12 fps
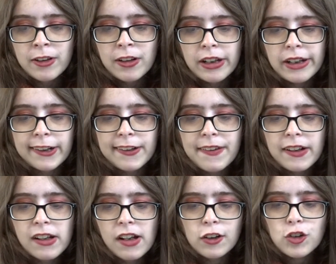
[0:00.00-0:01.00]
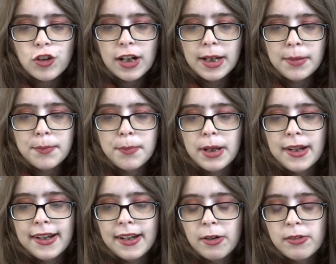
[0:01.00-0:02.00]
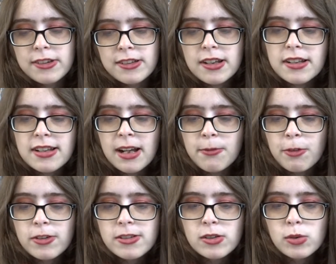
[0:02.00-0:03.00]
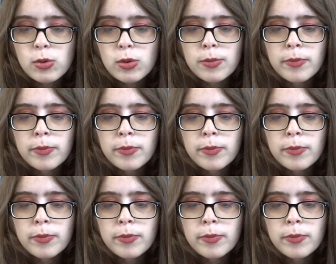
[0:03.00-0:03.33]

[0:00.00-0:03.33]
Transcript: Hearing the clock chime, Ben announced, "Time for school."